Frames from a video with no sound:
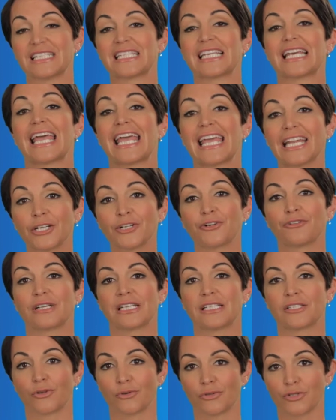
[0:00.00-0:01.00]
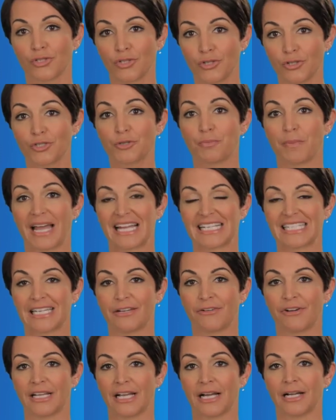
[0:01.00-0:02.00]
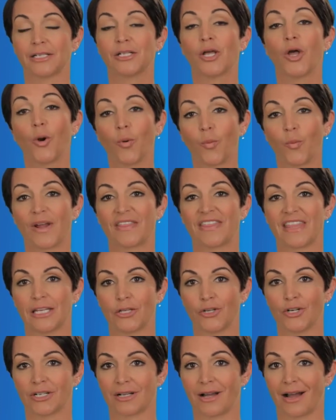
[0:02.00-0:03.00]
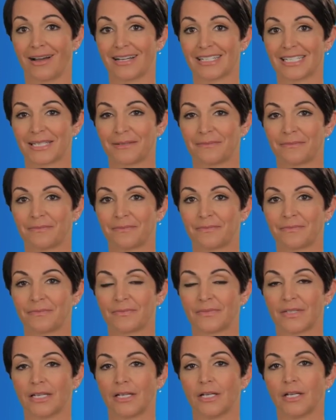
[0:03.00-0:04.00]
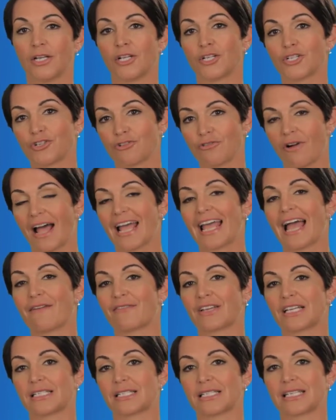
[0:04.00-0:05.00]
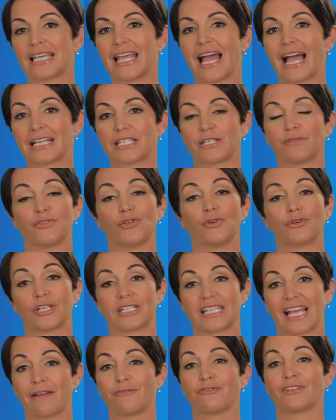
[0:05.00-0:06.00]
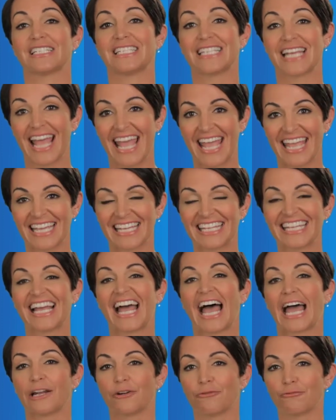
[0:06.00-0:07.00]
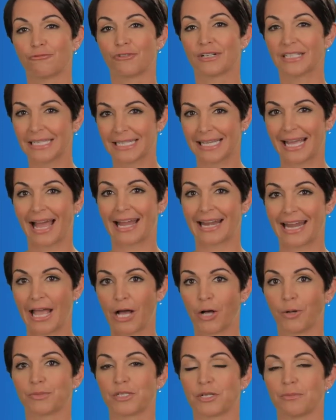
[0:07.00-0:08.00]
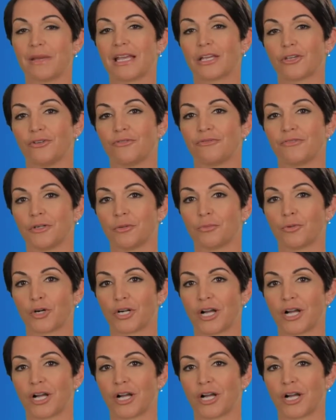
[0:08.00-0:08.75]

to increase those good bacteria within your gut. Try having a Ski Activ yogurt every day, and it really can help to make you feel more